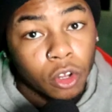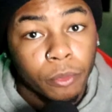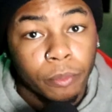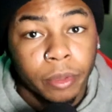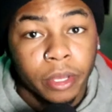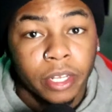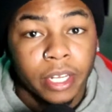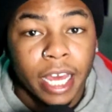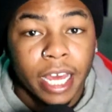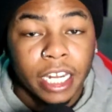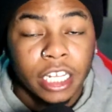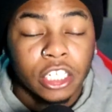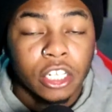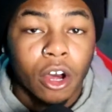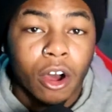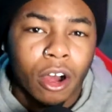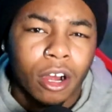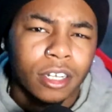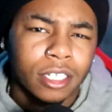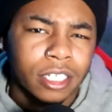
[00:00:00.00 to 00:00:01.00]
on me that it's
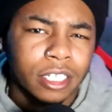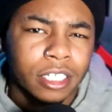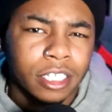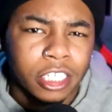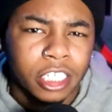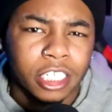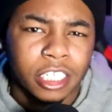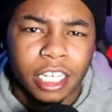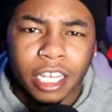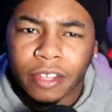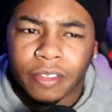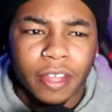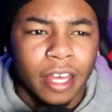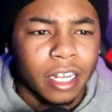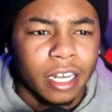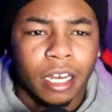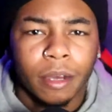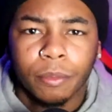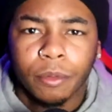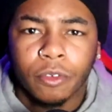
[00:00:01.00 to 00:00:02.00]
hard to just give
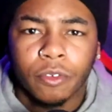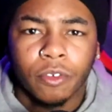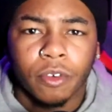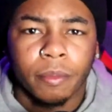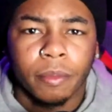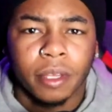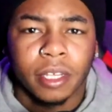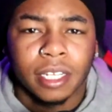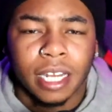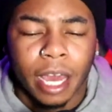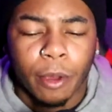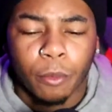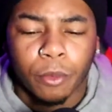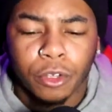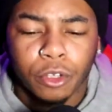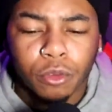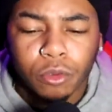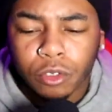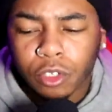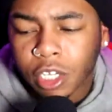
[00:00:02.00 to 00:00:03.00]
that up. You feel me? Like
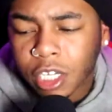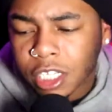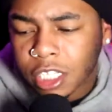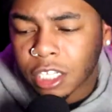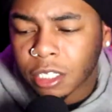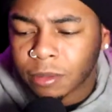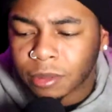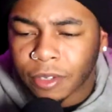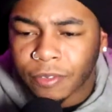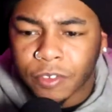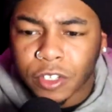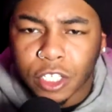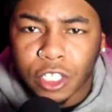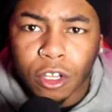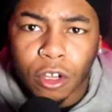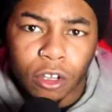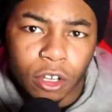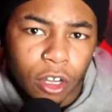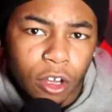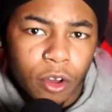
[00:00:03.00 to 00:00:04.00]
when you done something for
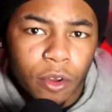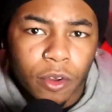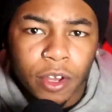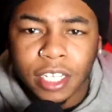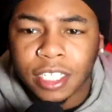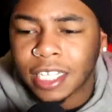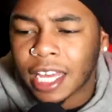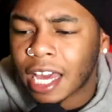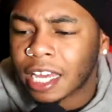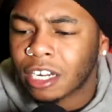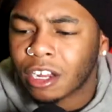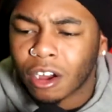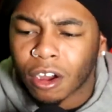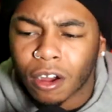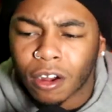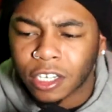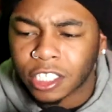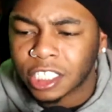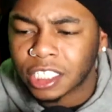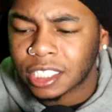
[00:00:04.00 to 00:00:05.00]
so long, it's kind of
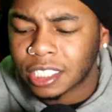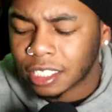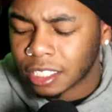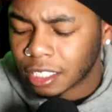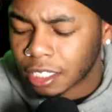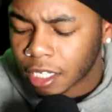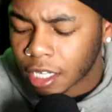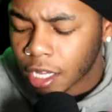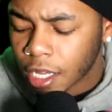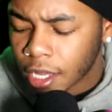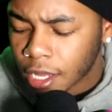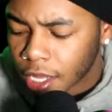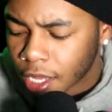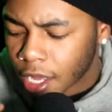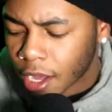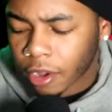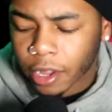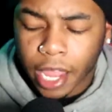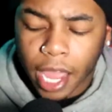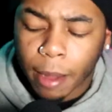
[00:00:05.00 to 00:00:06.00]
hard just to,
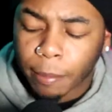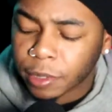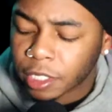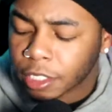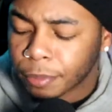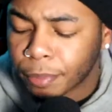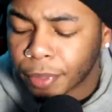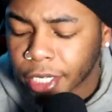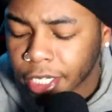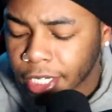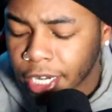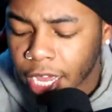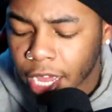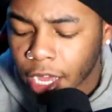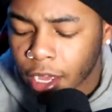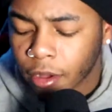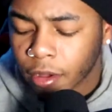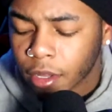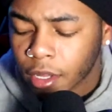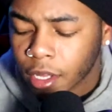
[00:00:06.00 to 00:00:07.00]
okay, I'm just put it
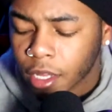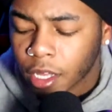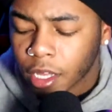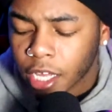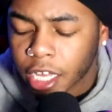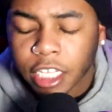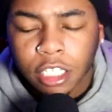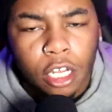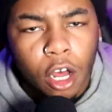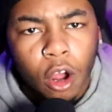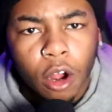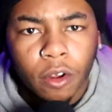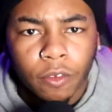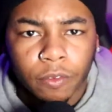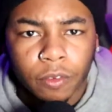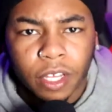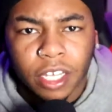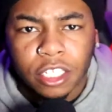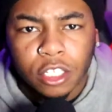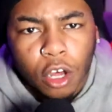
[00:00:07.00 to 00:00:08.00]
down it's hard
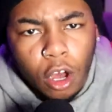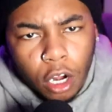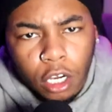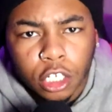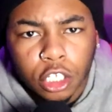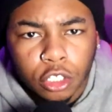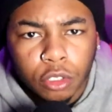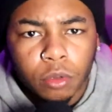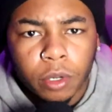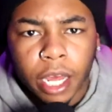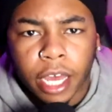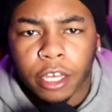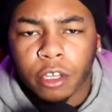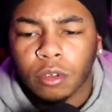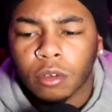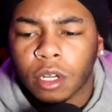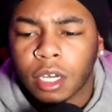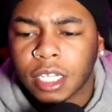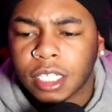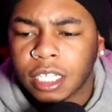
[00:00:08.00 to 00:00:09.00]
it's hard to do that you
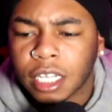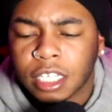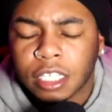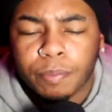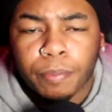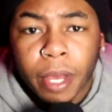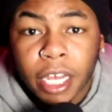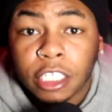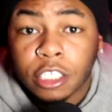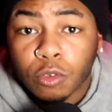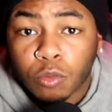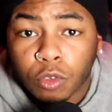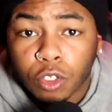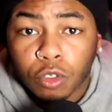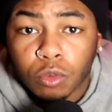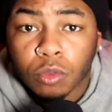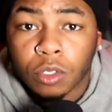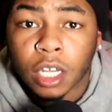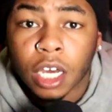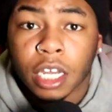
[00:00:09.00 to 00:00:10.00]
know what i'm saying especially when
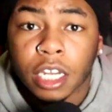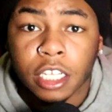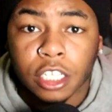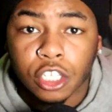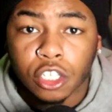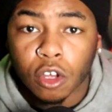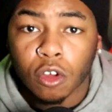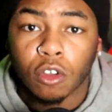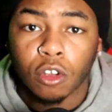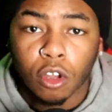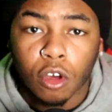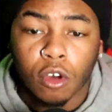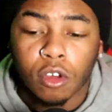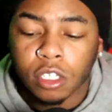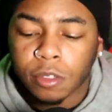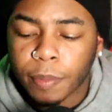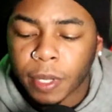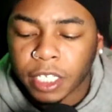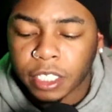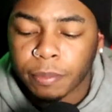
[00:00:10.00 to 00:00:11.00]
you done it so long
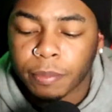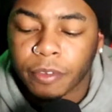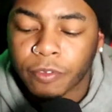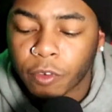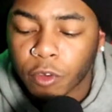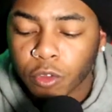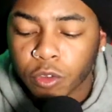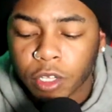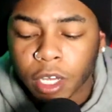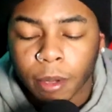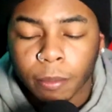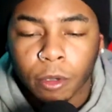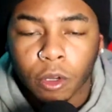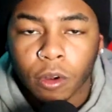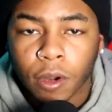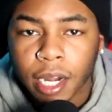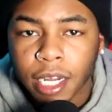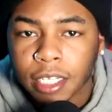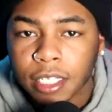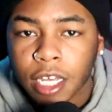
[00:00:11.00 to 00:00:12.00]
especially before you come to
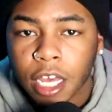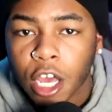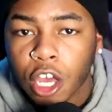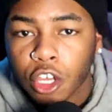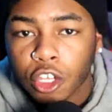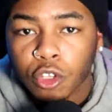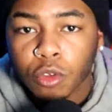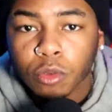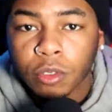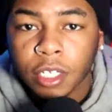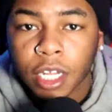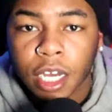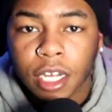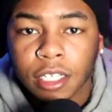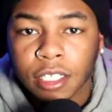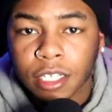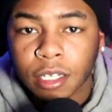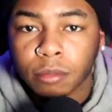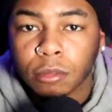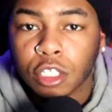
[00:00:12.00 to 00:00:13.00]
christ you done
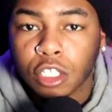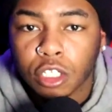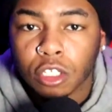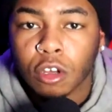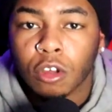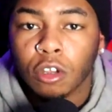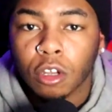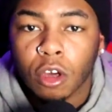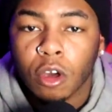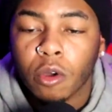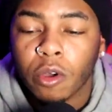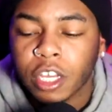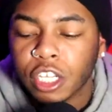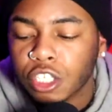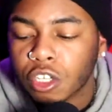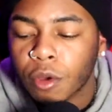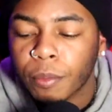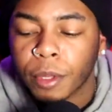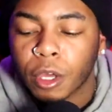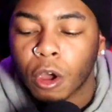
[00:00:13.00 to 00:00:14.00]
something so long it's
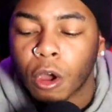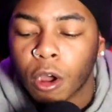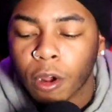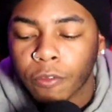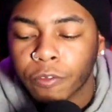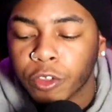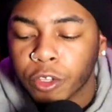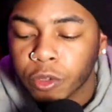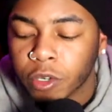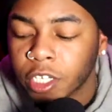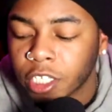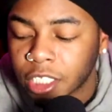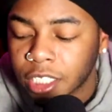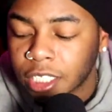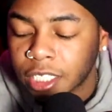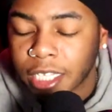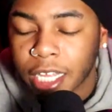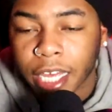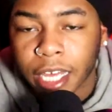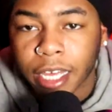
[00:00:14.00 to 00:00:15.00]
gonna be hard for you to
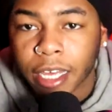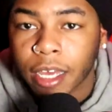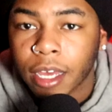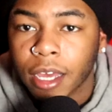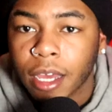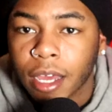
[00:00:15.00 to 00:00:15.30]
just say